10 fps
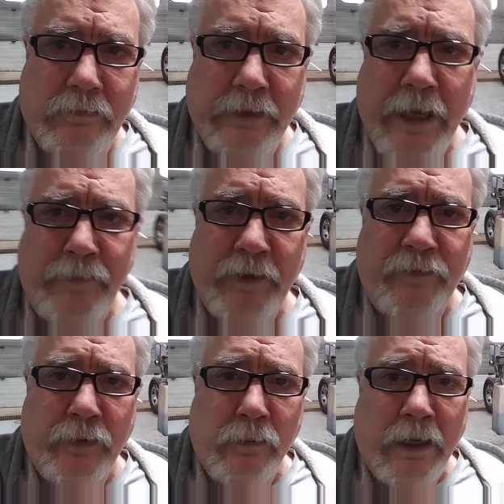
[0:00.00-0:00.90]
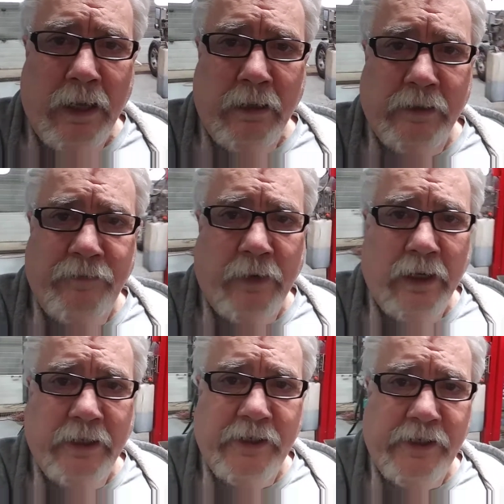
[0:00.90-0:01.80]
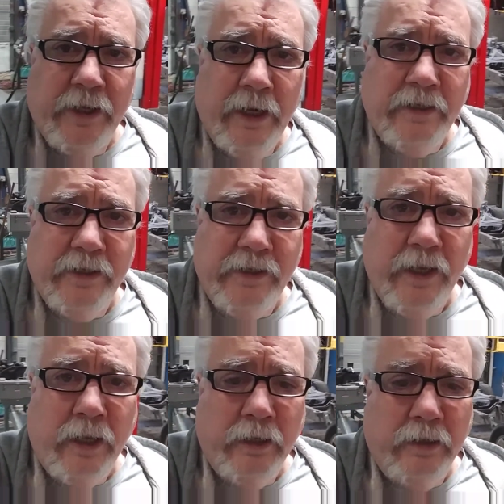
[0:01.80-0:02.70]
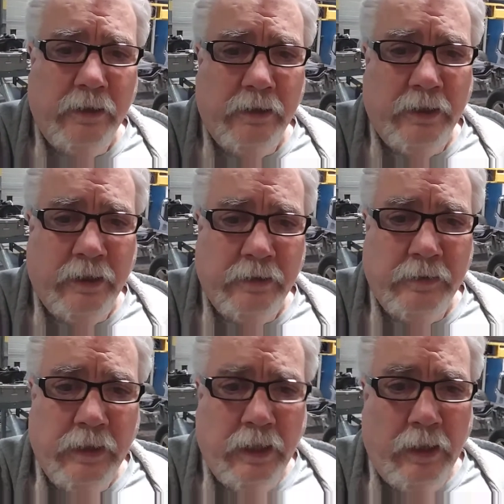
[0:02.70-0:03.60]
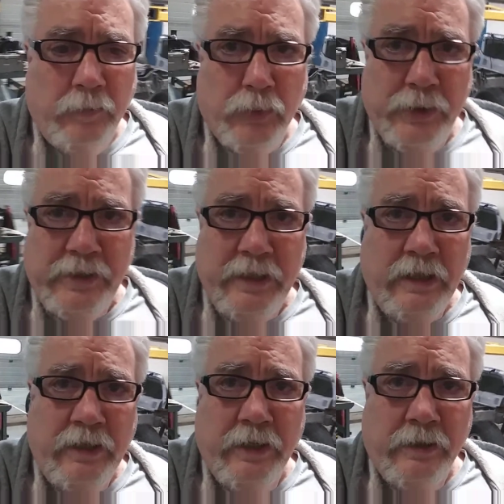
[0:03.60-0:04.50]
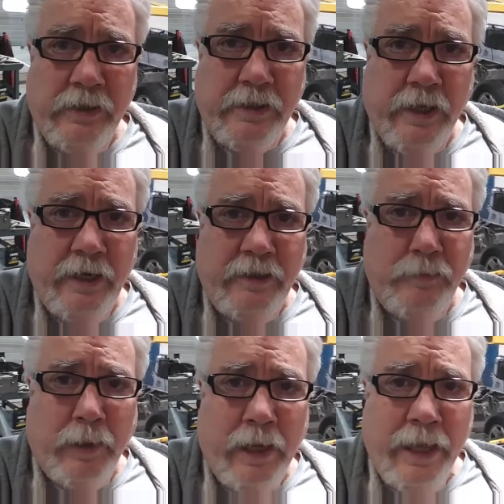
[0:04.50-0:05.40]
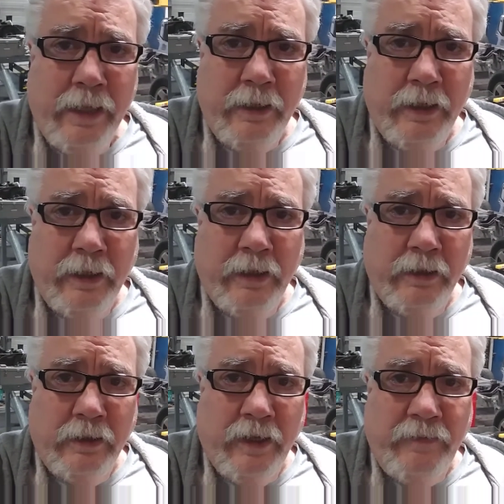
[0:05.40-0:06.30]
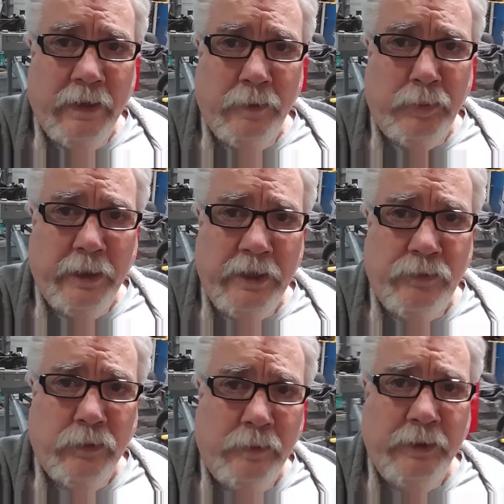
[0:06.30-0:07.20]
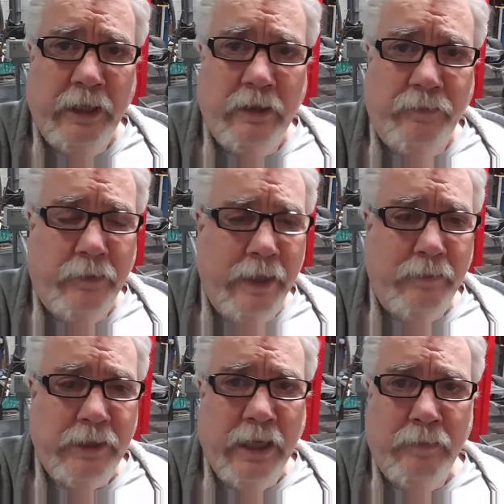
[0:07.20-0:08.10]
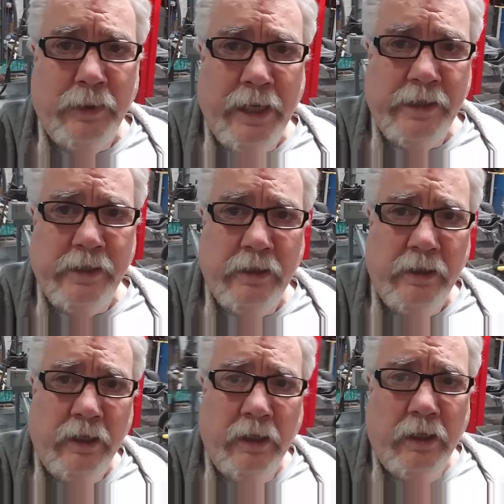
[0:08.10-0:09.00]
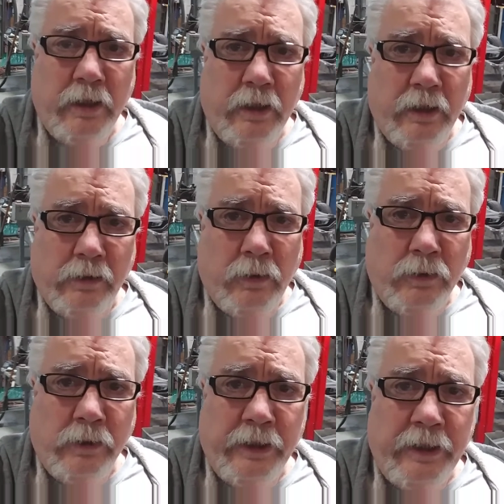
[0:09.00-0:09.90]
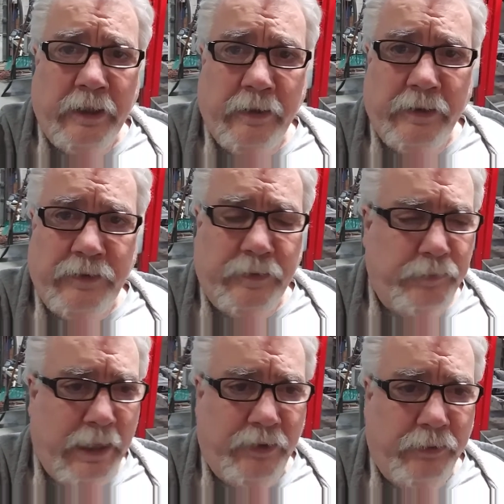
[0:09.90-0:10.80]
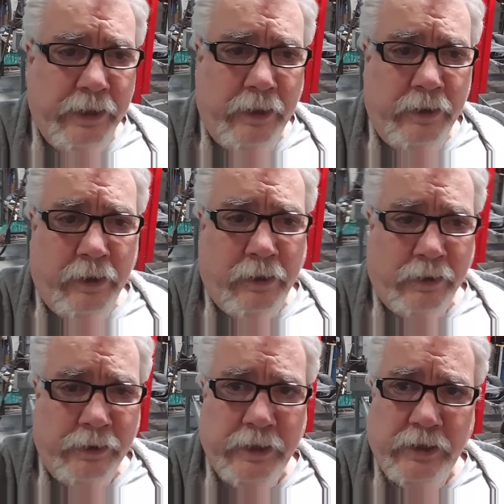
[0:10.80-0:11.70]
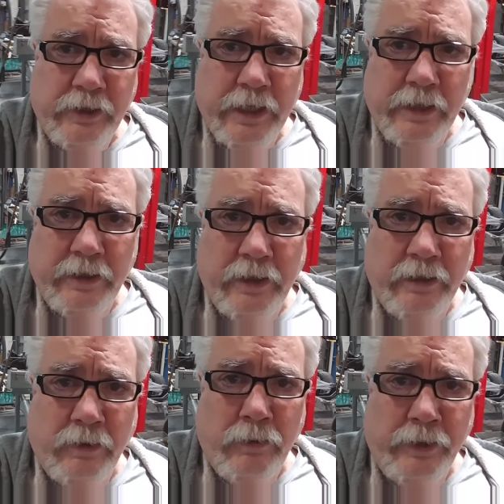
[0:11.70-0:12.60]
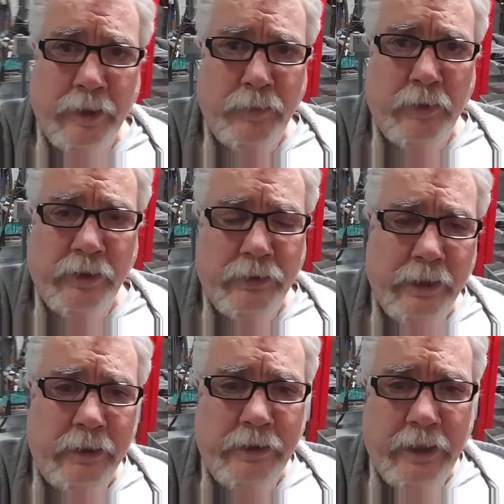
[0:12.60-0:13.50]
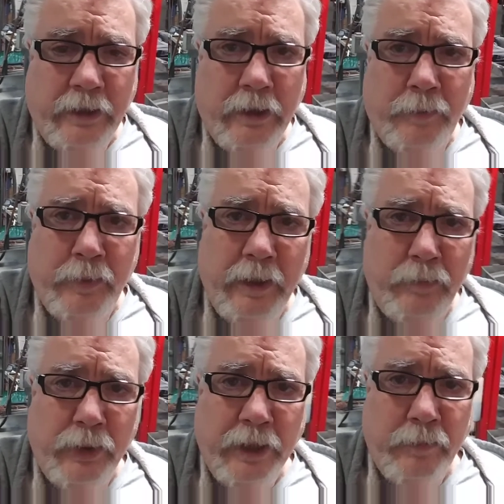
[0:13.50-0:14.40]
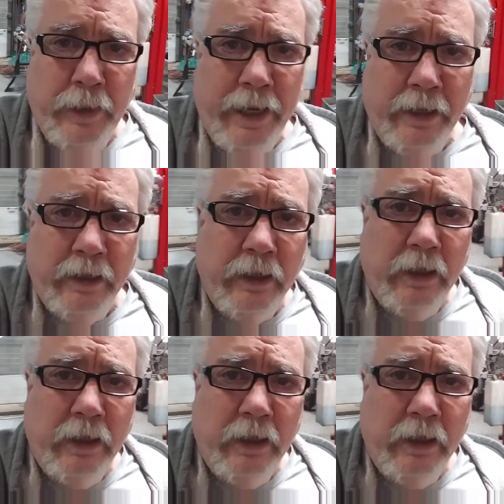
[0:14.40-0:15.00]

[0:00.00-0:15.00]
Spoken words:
kept it for a while and finally decided to sell it. The boys dean here decided to buy it, and I found a place for him to get the frame sandblasted locally. It's about $300. He just had to load it up on a trailer, take it up, and then bring it back.